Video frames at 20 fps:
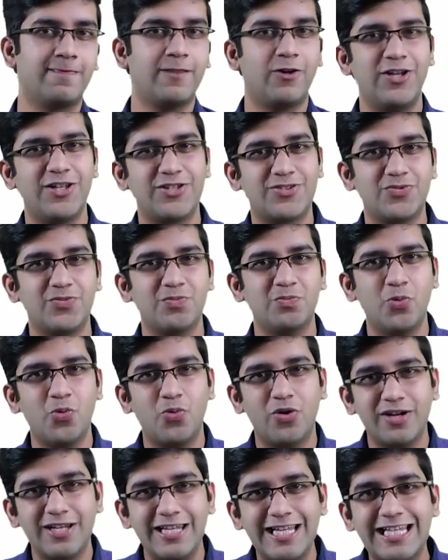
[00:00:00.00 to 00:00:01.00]
Now let's move
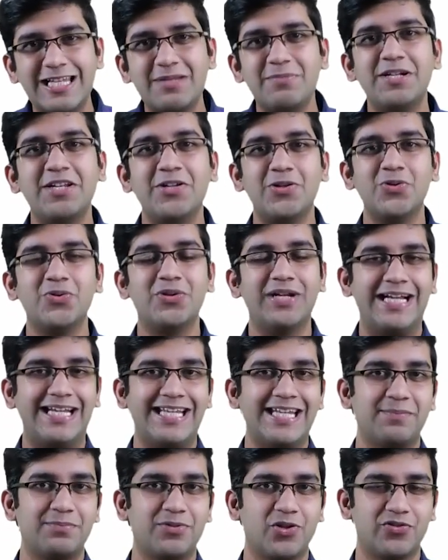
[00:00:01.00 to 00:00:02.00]
on a little bit into in
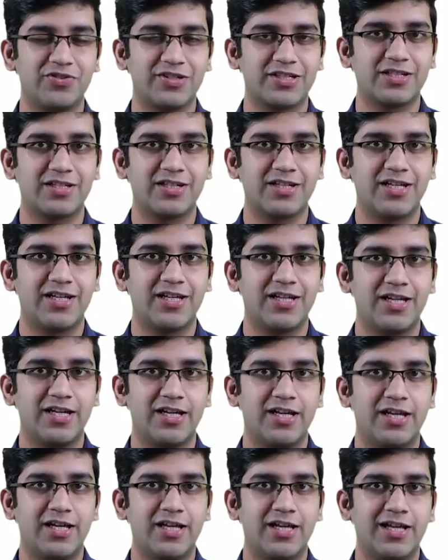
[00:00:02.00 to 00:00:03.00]
depth of it.
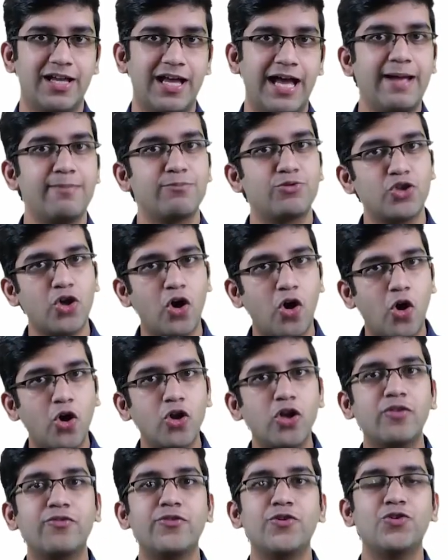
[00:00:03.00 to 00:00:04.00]
I'm sure
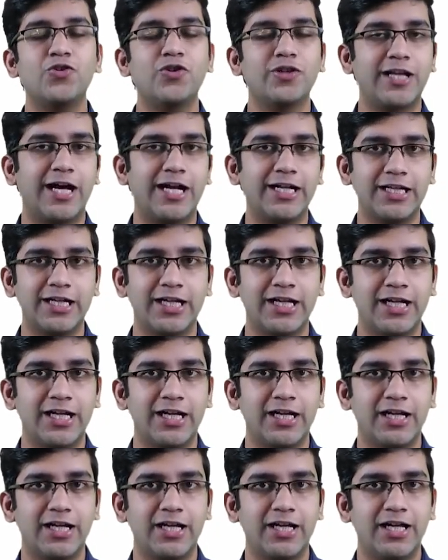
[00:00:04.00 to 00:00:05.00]
all of you know that
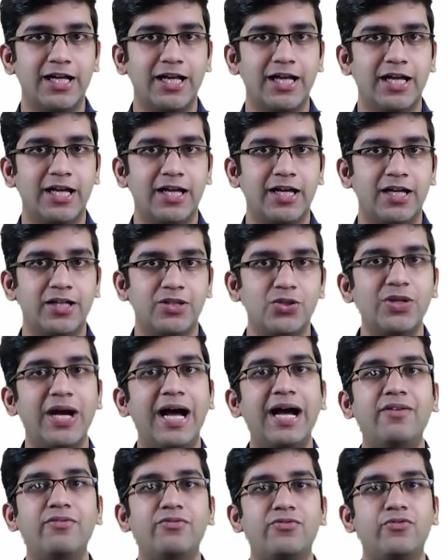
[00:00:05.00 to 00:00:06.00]
you
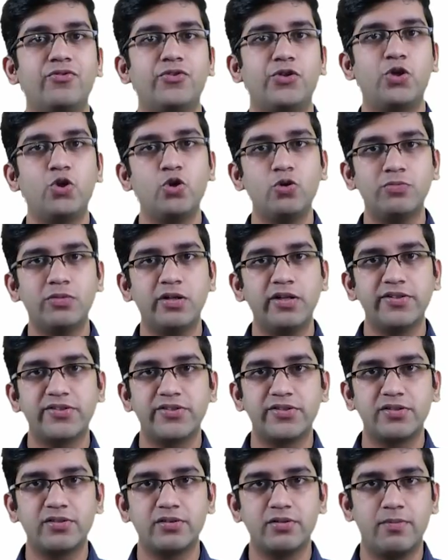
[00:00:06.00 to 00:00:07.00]
have
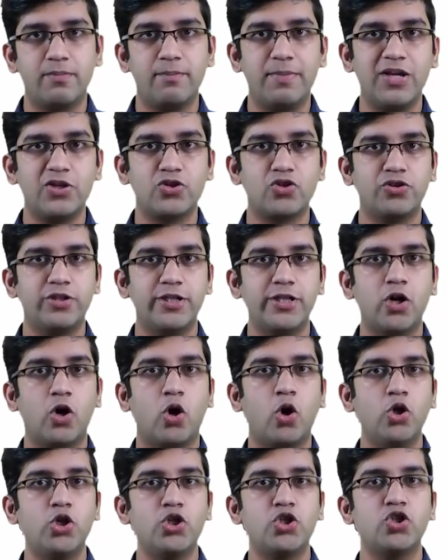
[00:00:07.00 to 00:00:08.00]
tumors based on the
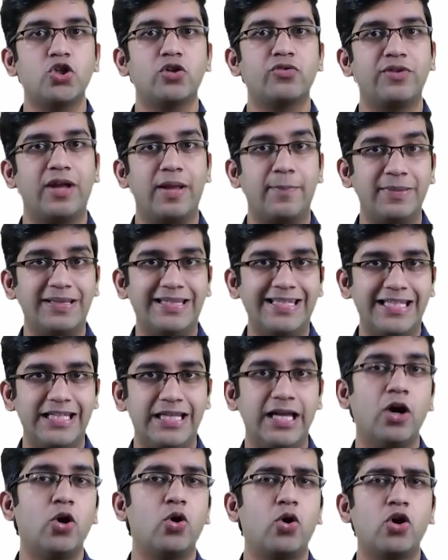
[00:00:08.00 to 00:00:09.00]
origin of epithelium,
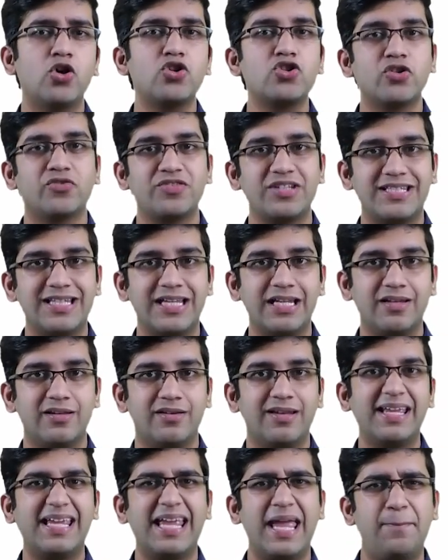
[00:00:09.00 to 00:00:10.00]
or origin of the cell.
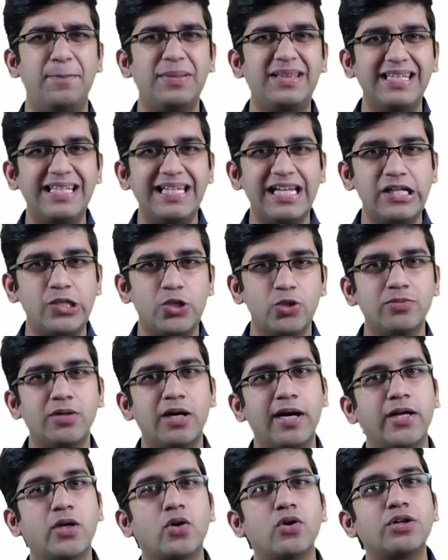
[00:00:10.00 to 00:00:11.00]
Like epithelial tumor,
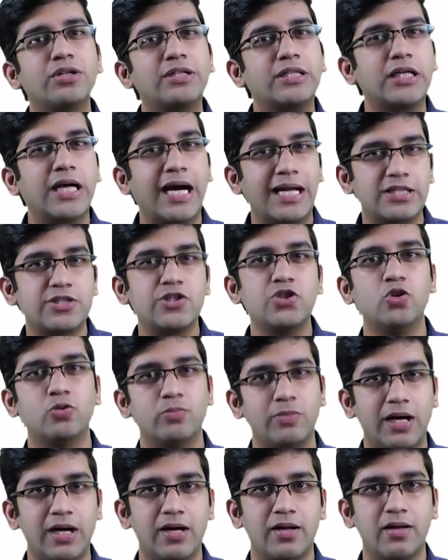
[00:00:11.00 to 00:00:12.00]
I call it
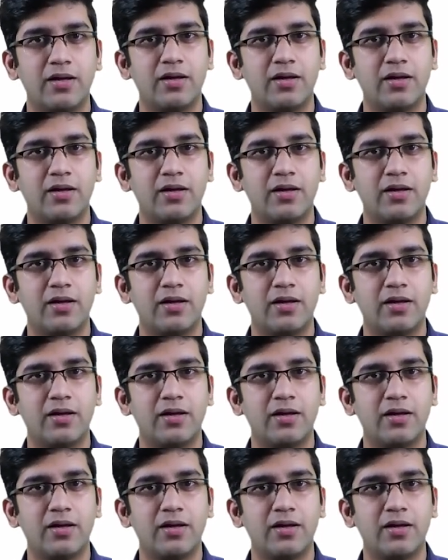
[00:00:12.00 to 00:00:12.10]
carcinoma.